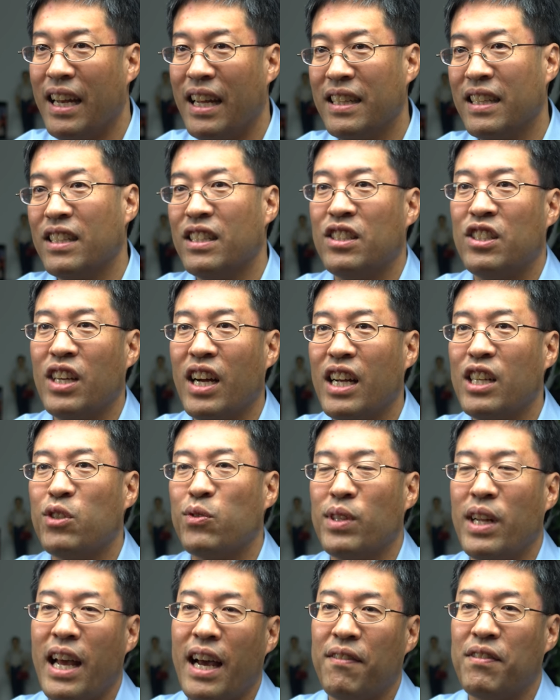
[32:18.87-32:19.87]
And the judge
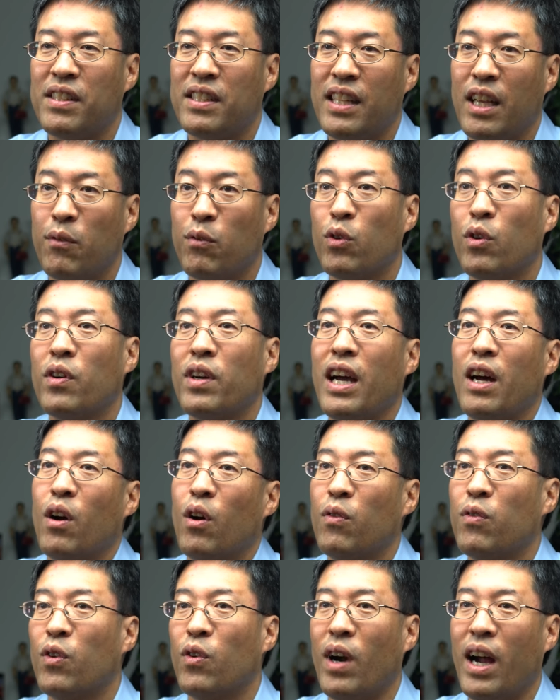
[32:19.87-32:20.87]
would have to say, well, we're going to
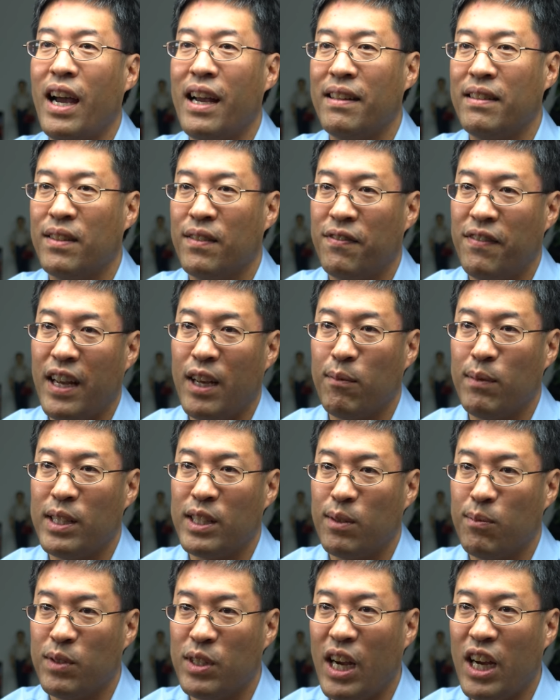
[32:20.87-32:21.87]
override the
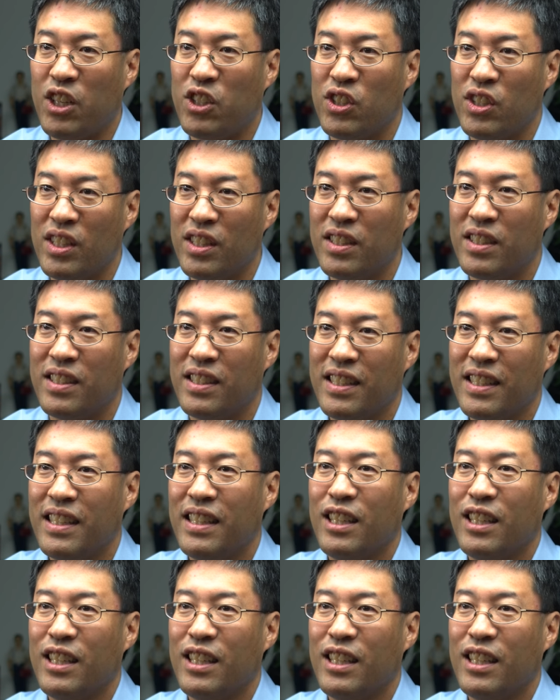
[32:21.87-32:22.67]
family's objections.